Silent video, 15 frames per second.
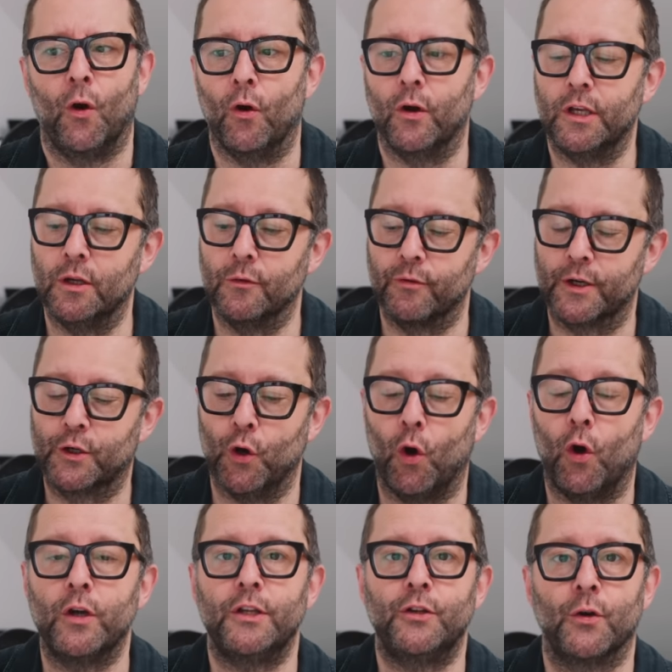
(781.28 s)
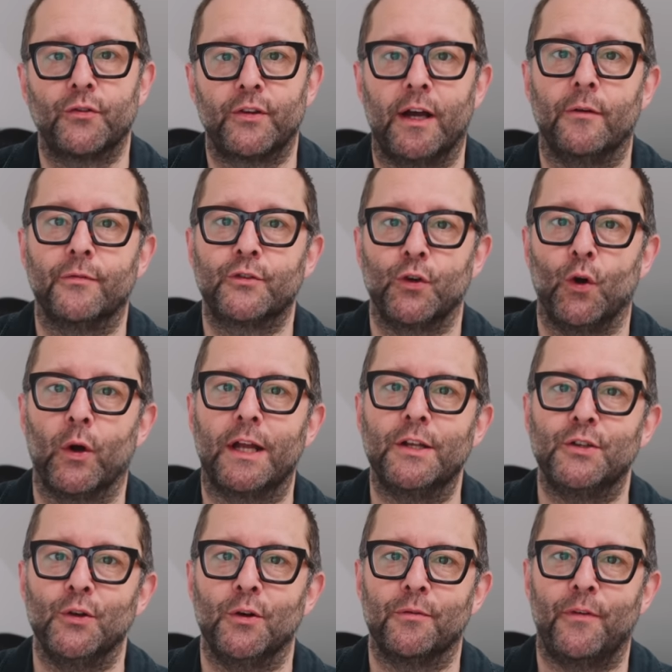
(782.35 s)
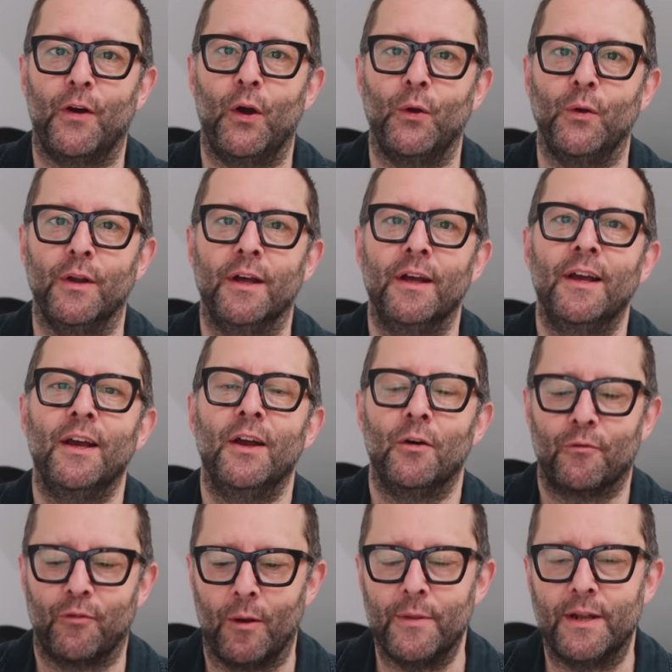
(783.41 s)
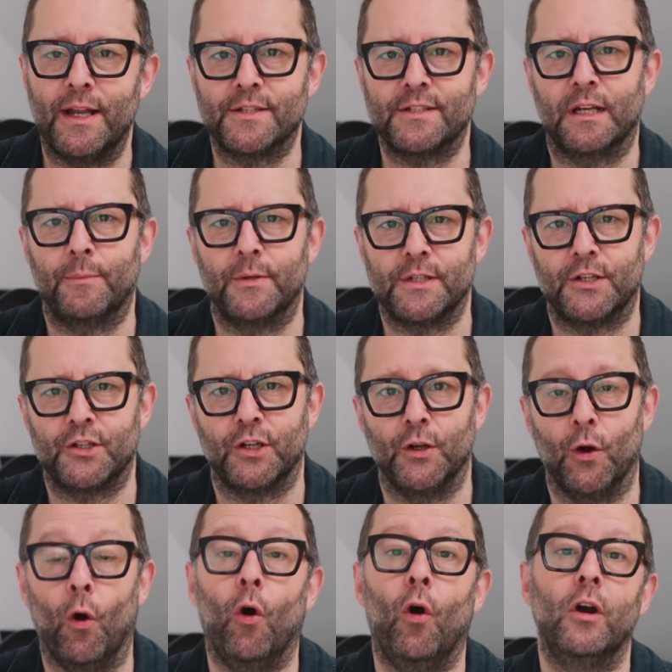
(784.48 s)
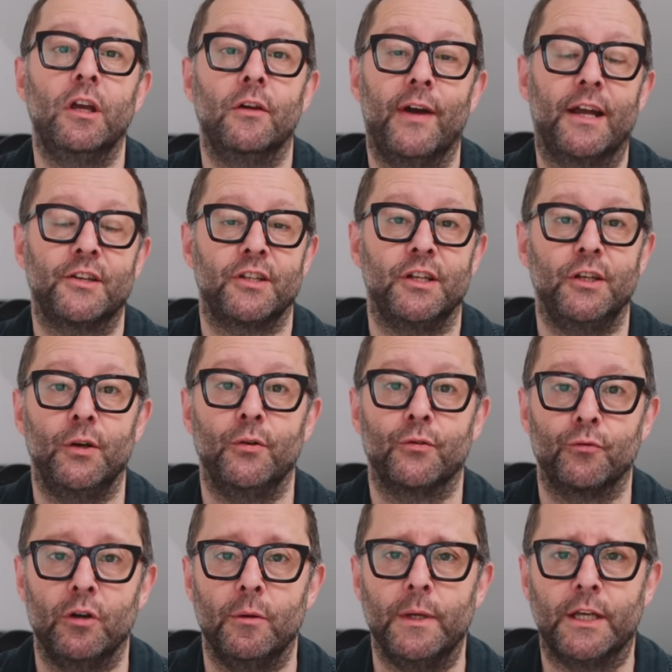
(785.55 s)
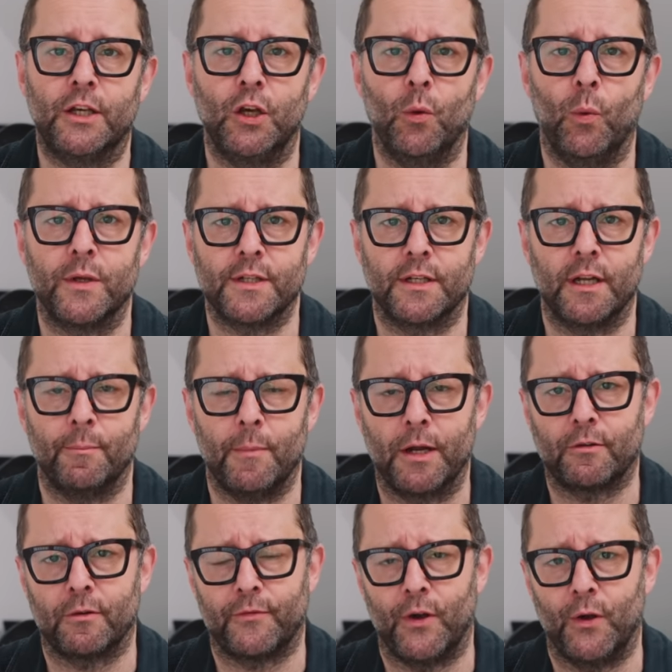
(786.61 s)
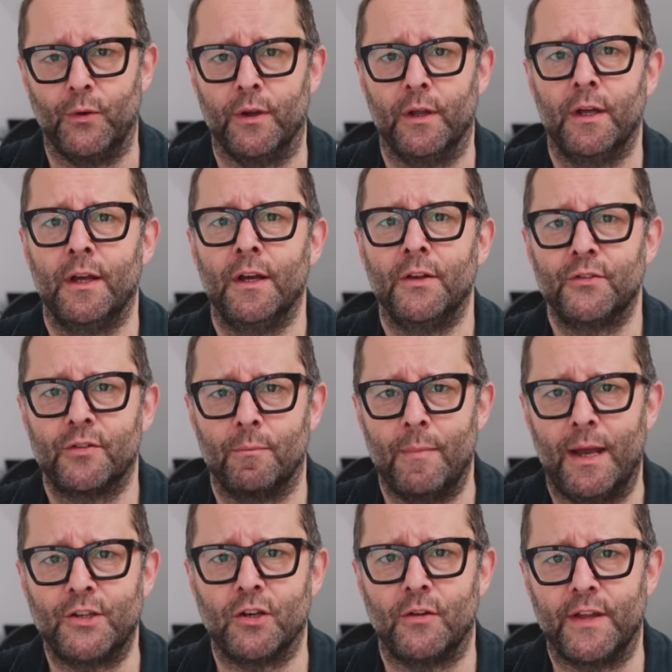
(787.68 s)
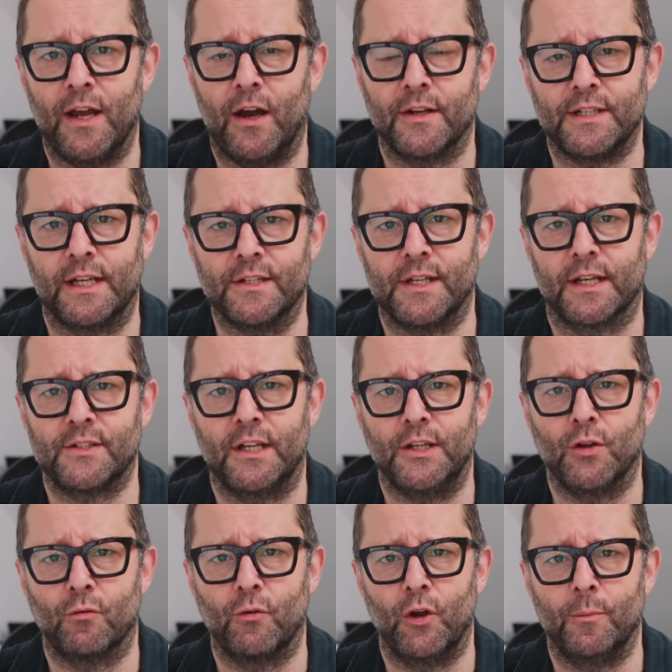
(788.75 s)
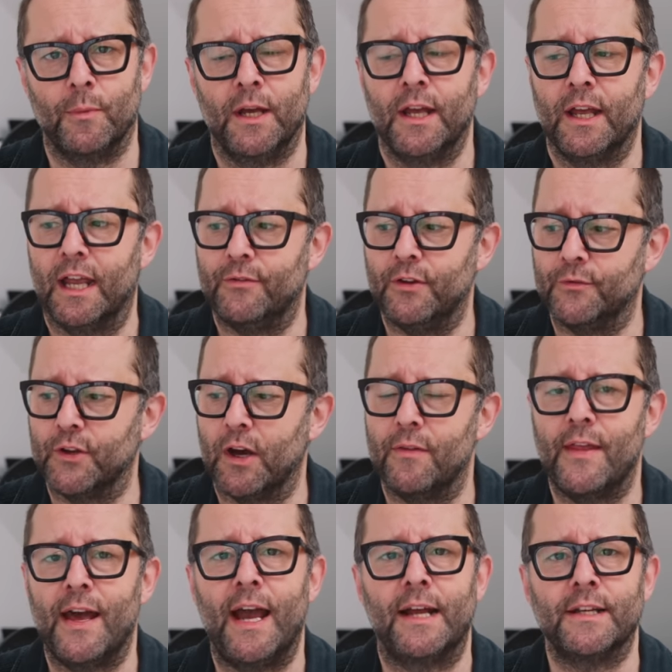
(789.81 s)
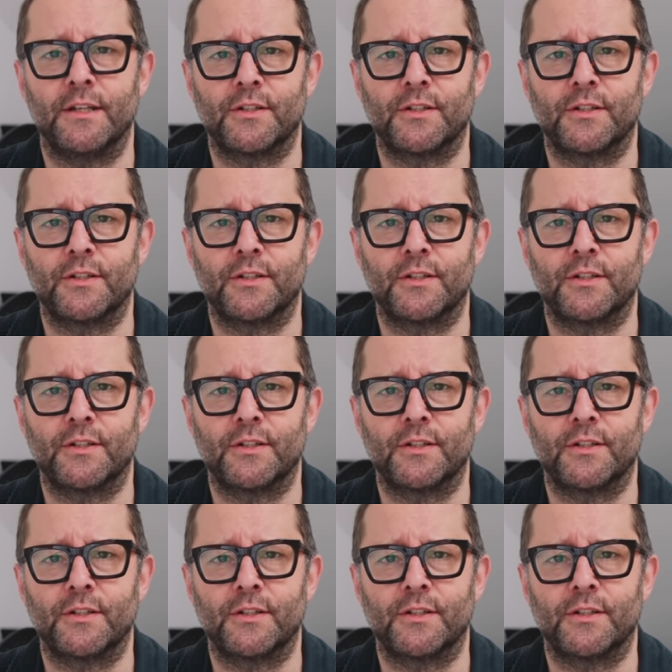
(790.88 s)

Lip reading: or you've recorded yourself talking to your phone from the listening position, or you've actually used Room EQ Wizard and a microphone to measure the RT60 in your room, if you've done that and